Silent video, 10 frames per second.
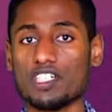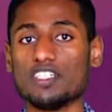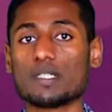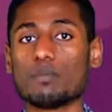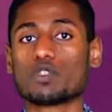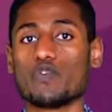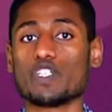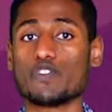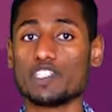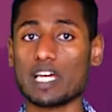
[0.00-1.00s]
in terms of its
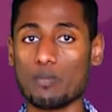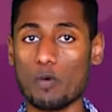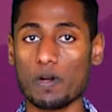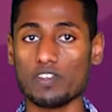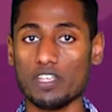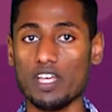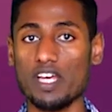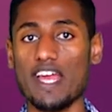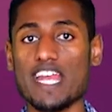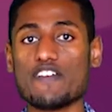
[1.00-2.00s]
physical property
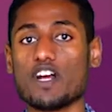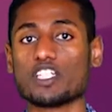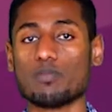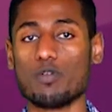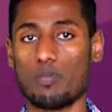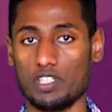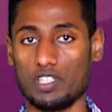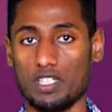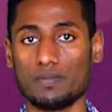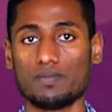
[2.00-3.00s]
and functional property.